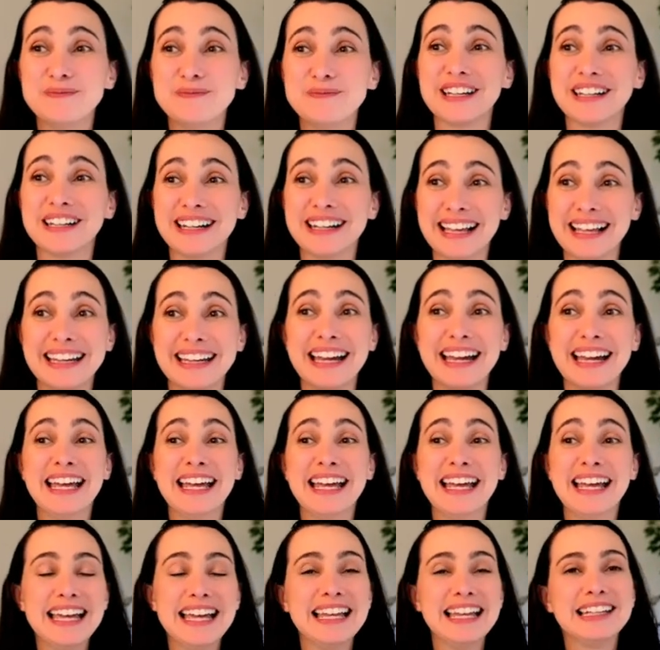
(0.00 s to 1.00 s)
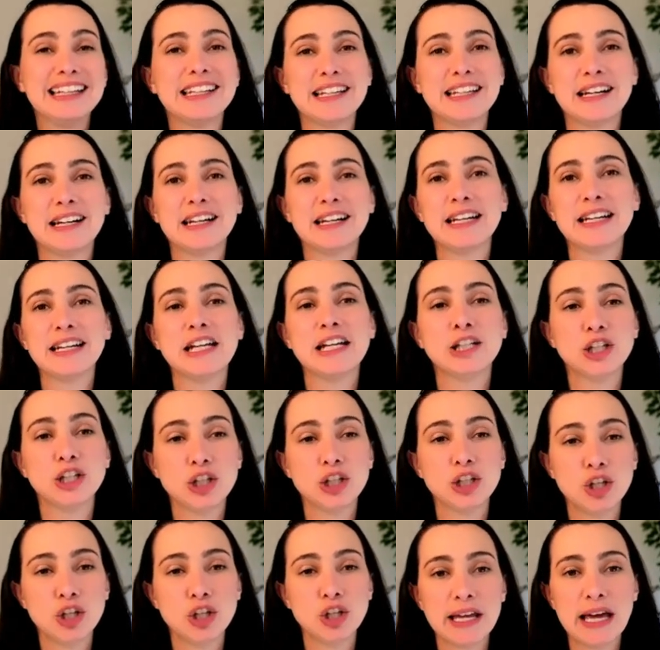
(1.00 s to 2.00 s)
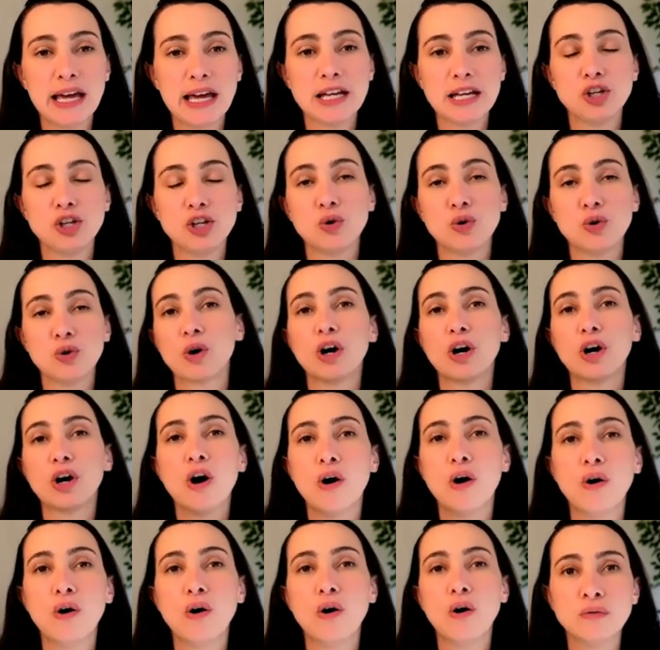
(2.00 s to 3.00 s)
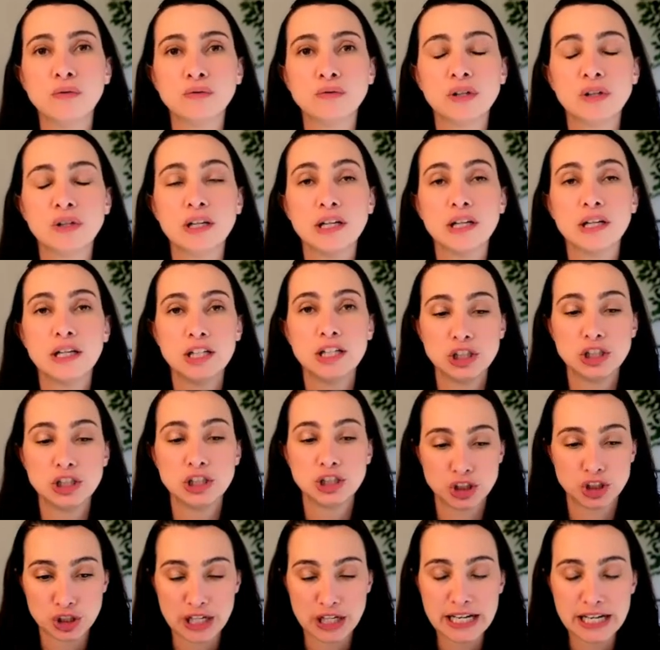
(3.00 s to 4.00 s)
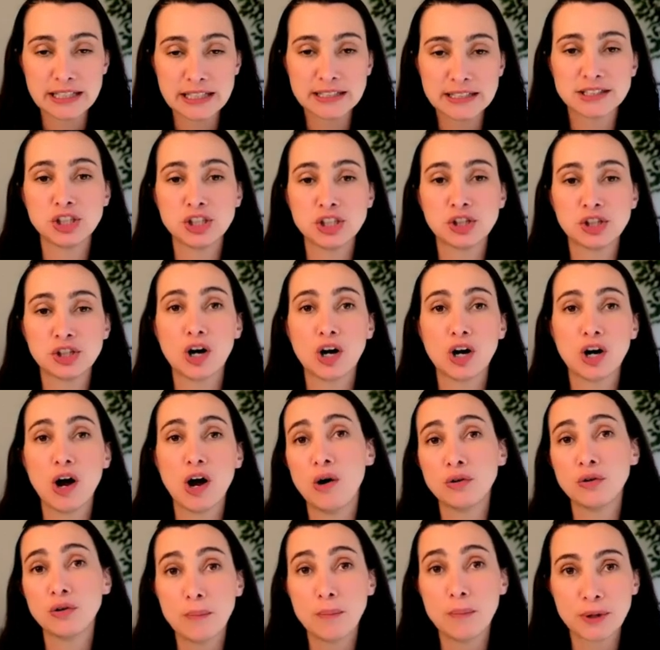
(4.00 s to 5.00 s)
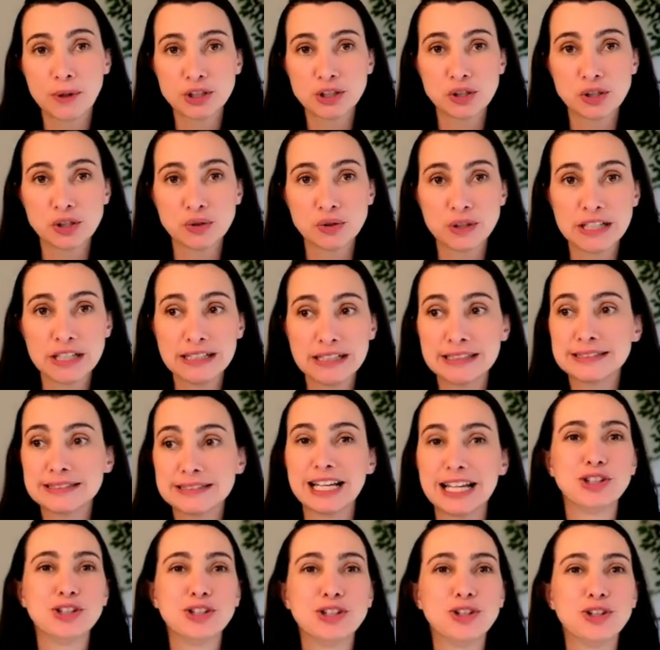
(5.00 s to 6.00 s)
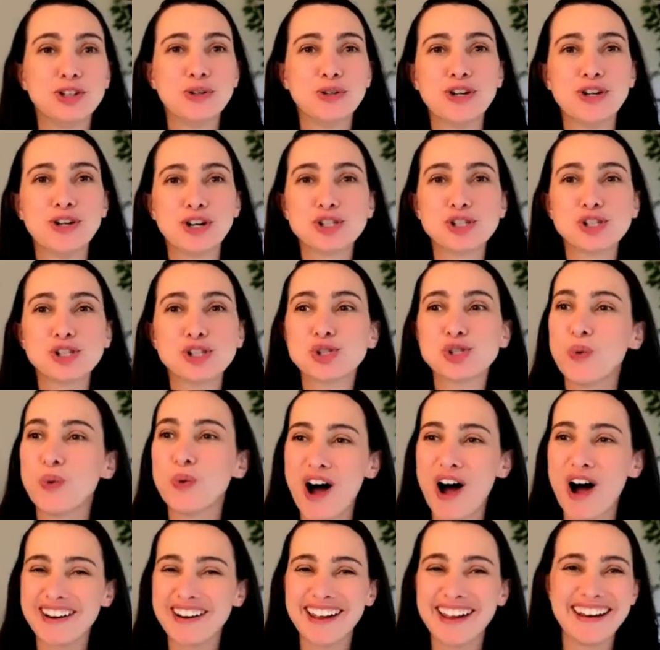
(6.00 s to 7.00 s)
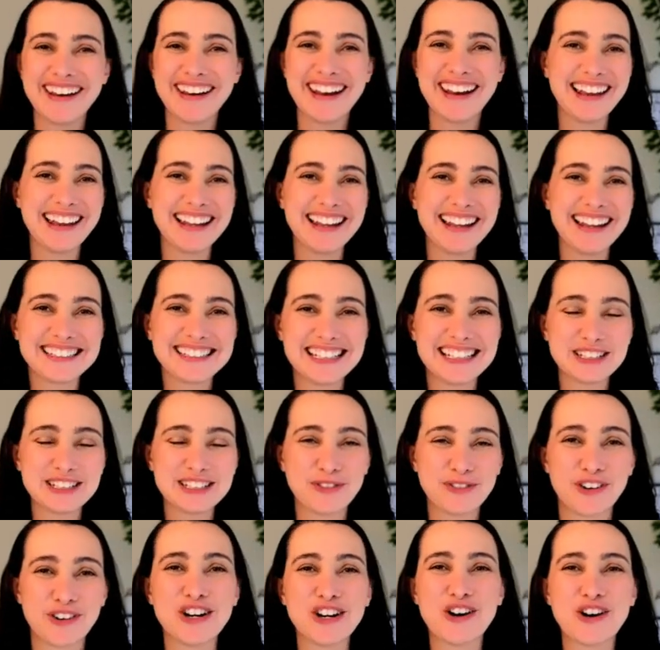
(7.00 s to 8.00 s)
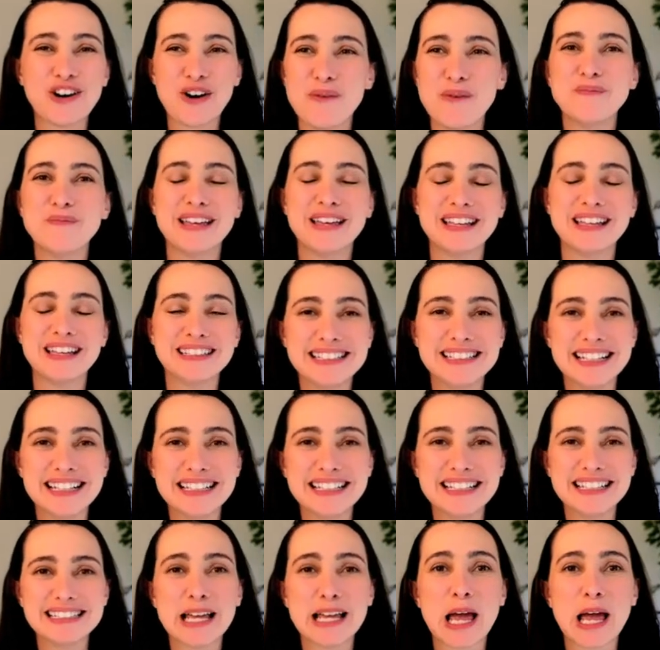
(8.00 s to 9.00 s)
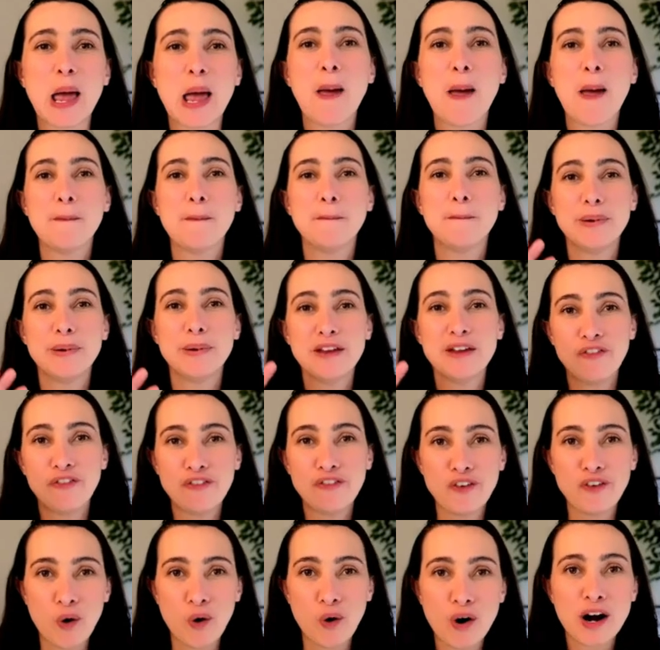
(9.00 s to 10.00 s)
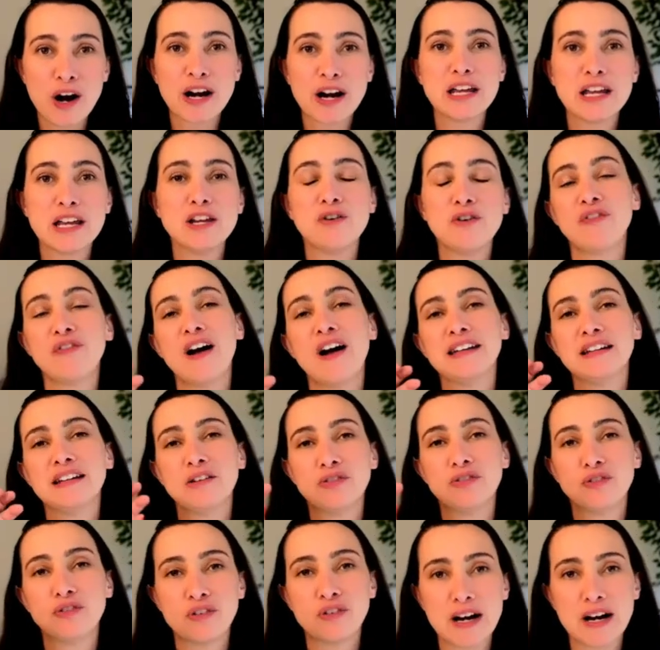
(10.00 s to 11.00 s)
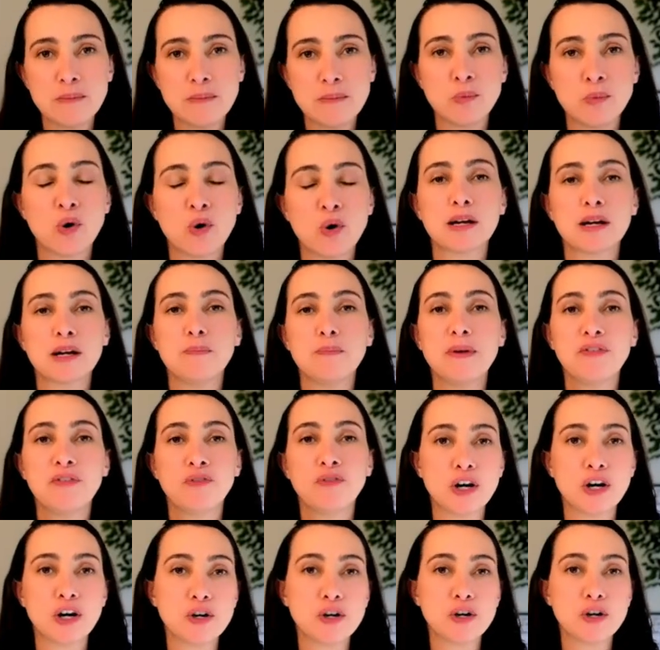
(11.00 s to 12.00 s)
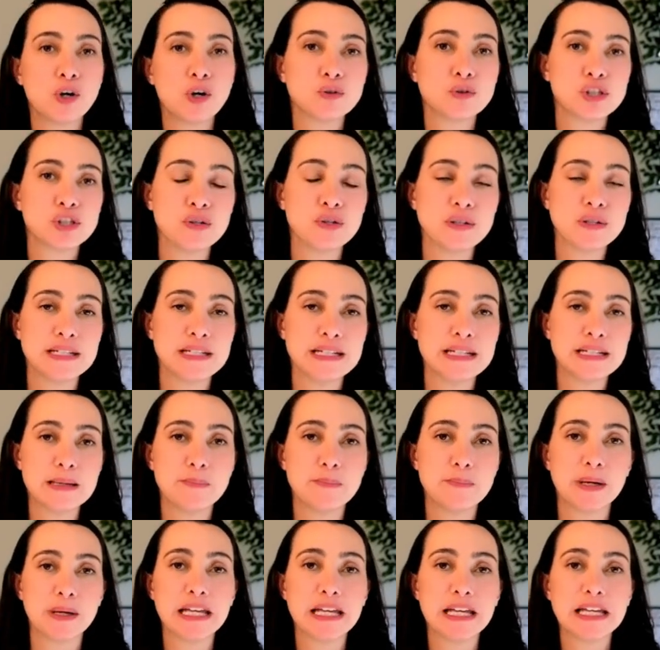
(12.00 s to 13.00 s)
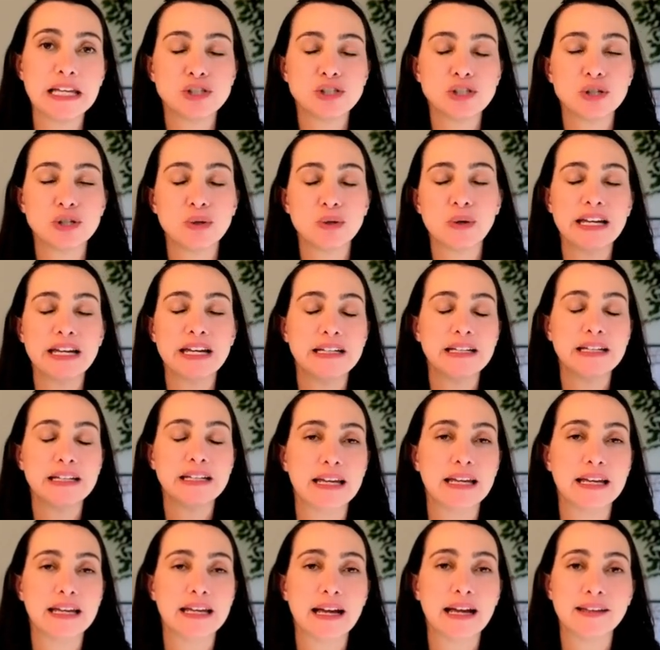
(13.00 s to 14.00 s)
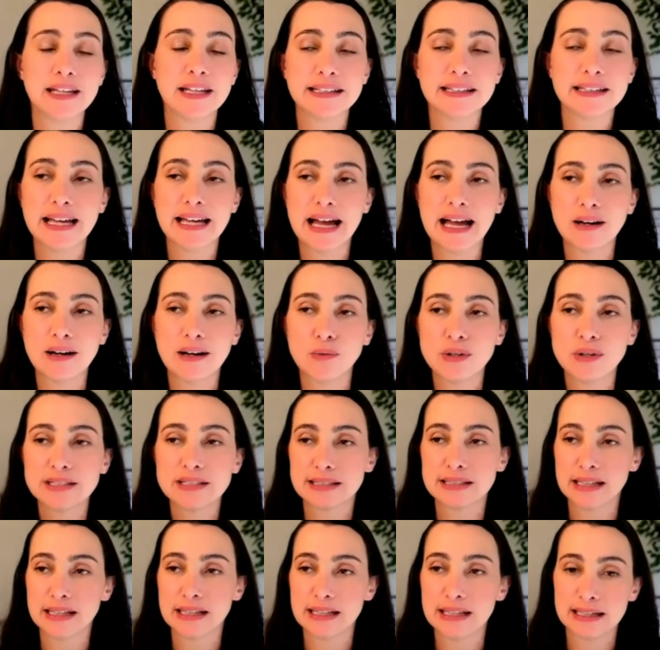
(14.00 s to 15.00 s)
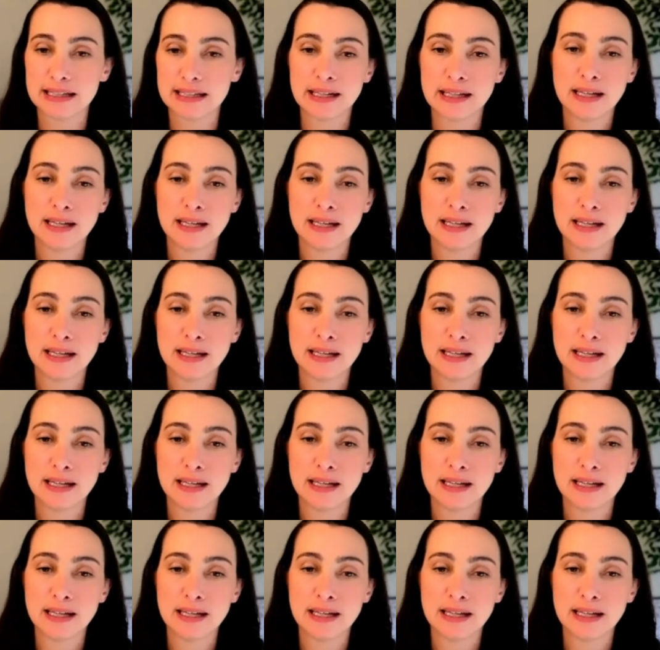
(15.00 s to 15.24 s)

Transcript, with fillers: But like literally look at your own strengths, your own opportunities, like do your SWOT analysis for your own business before you find a framework before you go too deep into anything i think that was like